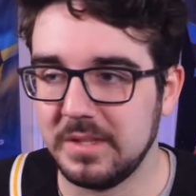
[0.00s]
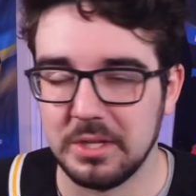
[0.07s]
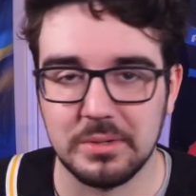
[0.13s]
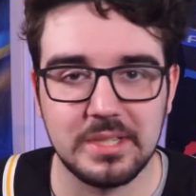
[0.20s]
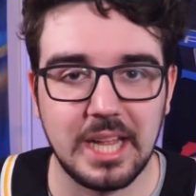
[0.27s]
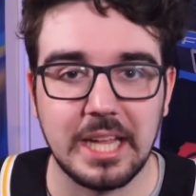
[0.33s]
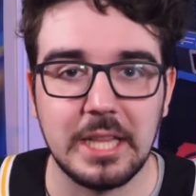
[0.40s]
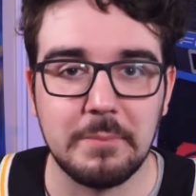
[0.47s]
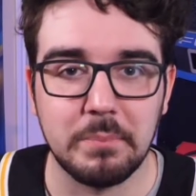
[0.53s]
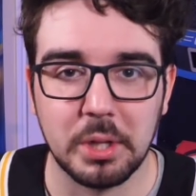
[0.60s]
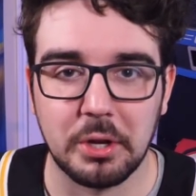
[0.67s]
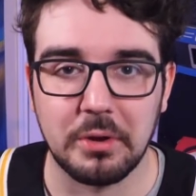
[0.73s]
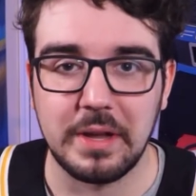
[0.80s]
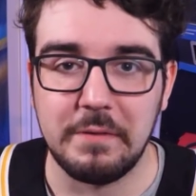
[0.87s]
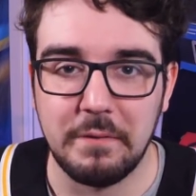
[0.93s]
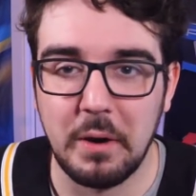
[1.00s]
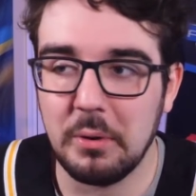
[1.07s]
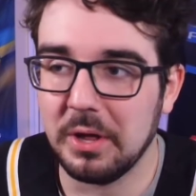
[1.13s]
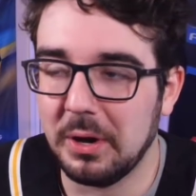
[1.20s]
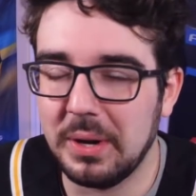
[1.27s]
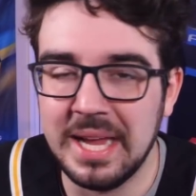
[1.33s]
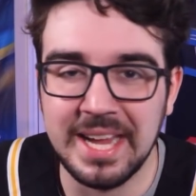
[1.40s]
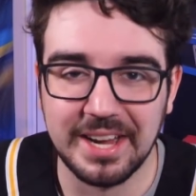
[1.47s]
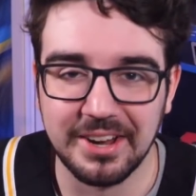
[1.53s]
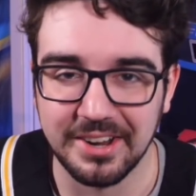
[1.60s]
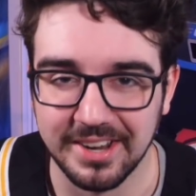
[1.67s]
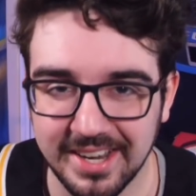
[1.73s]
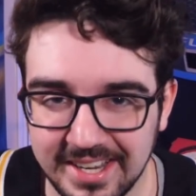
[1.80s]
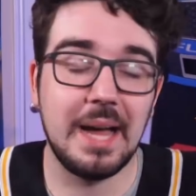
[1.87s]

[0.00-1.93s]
you know, slightly blurry photo here.